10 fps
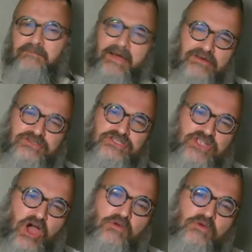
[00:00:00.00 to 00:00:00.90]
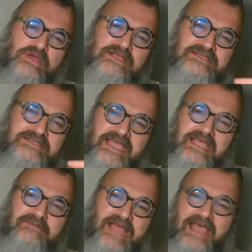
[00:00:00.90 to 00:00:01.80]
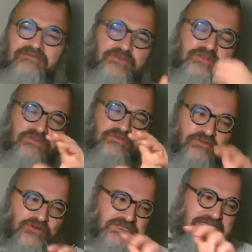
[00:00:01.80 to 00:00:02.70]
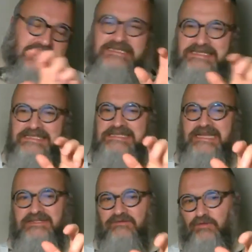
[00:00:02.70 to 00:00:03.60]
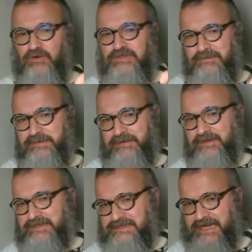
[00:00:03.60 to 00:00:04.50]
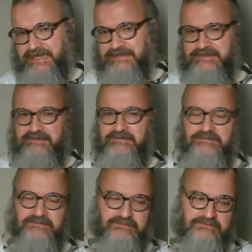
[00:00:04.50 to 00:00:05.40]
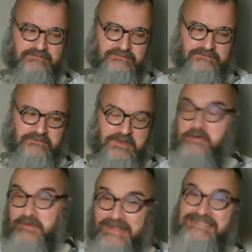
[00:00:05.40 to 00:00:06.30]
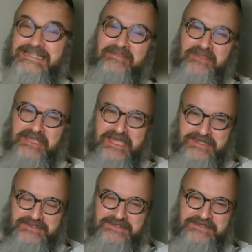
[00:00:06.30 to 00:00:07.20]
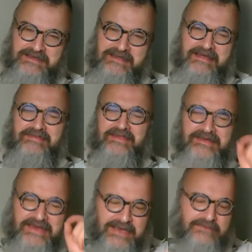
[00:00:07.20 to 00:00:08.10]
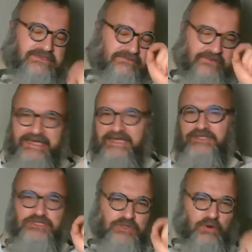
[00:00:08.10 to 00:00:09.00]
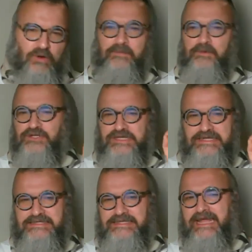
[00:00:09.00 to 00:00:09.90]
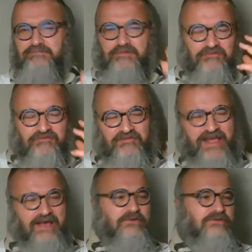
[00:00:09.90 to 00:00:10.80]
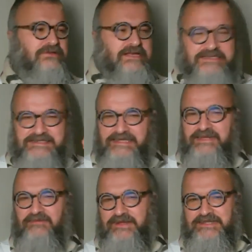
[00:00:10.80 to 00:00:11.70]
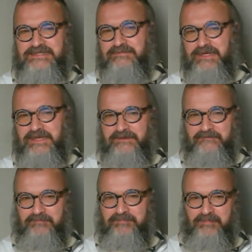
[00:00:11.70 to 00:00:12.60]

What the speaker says: A parsha is always named after the first distinctive word to appear in its text. But that's not the case. The names of each Torah portion contain profound significance and meaning.